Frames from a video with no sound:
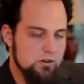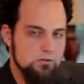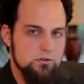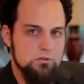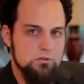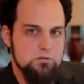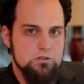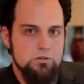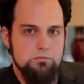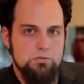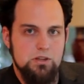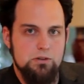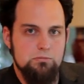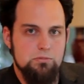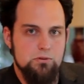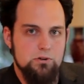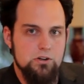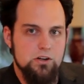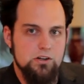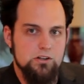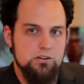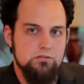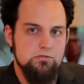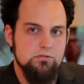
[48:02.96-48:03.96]
go do something
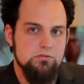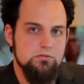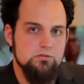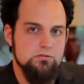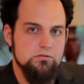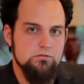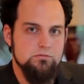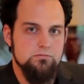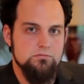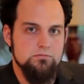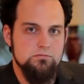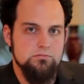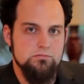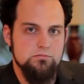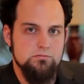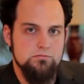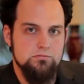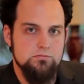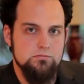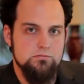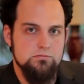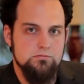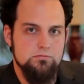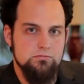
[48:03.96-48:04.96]
productive.
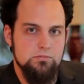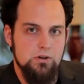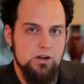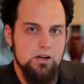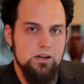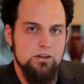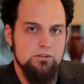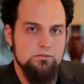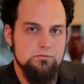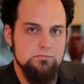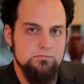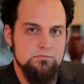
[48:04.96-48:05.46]
Bye.